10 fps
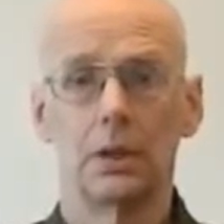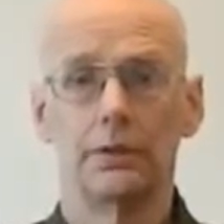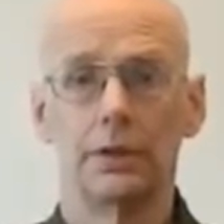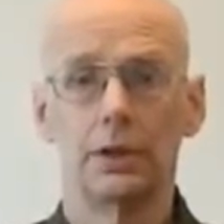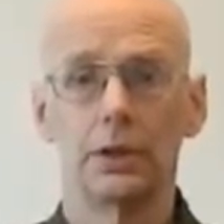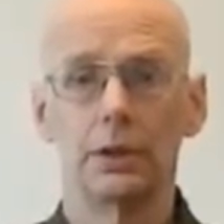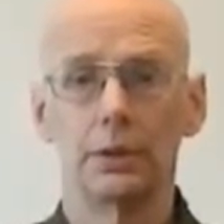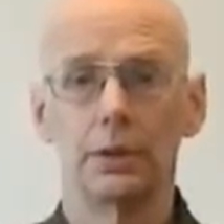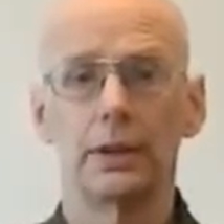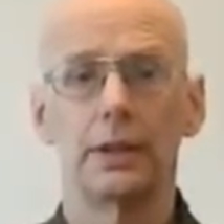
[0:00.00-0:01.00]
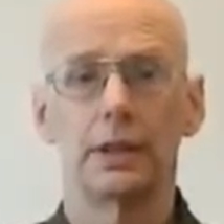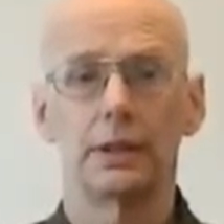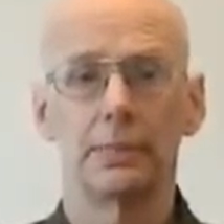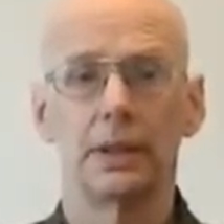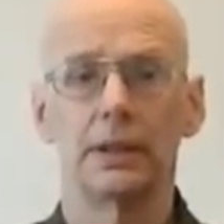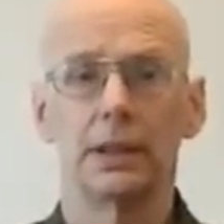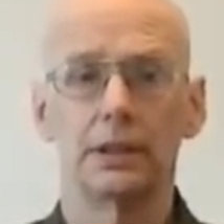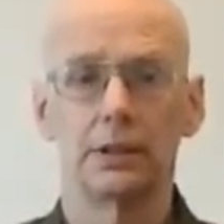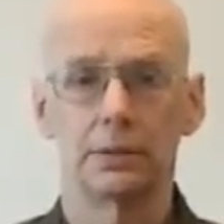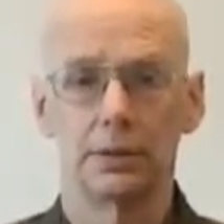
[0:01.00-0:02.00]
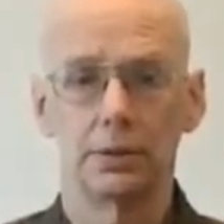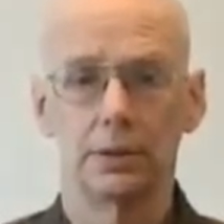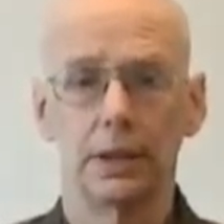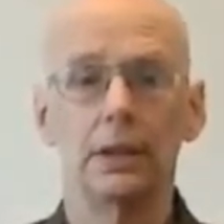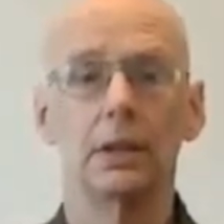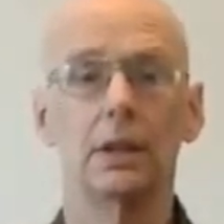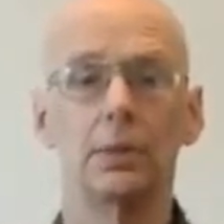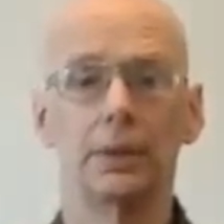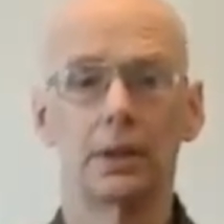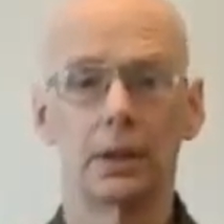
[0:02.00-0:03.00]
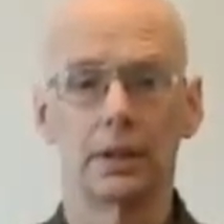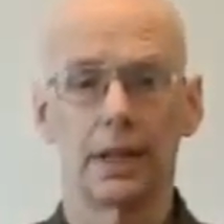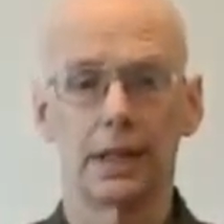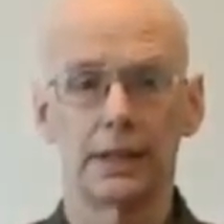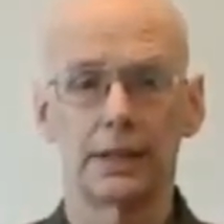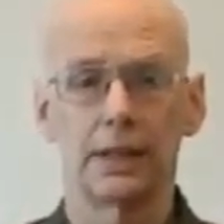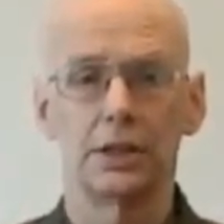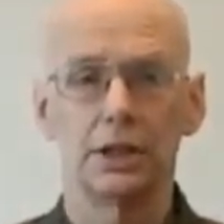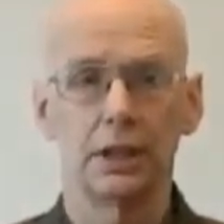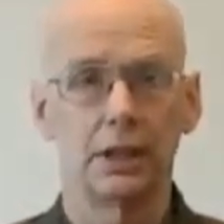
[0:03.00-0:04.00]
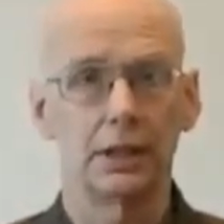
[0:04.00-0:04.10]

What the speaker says: If you're going to do an intense meditation retreat, we call that a sesshin.